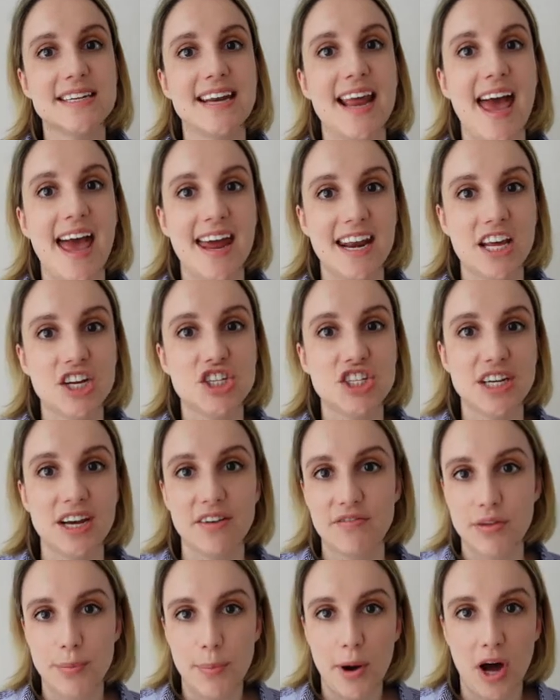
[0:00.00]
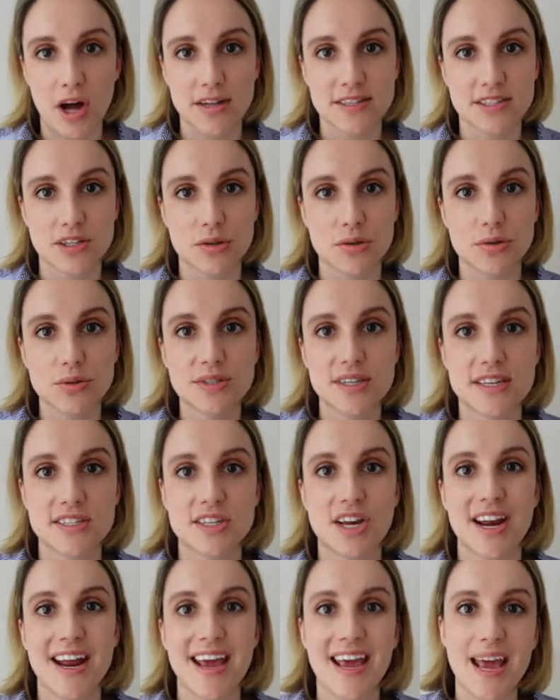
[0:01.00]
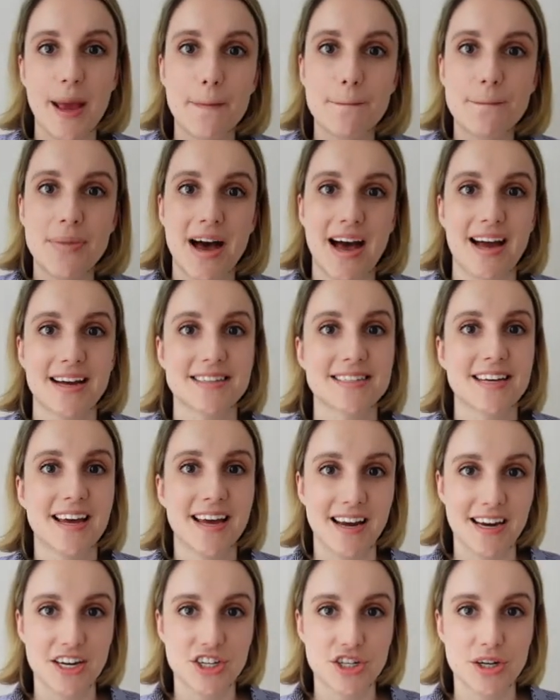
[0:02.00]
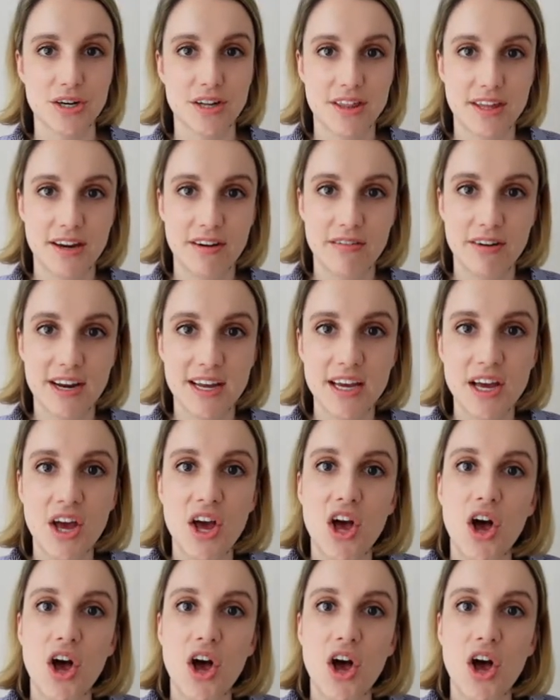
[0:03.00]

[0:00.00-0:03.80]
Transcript: and energy of the particles is going to impact collision theory,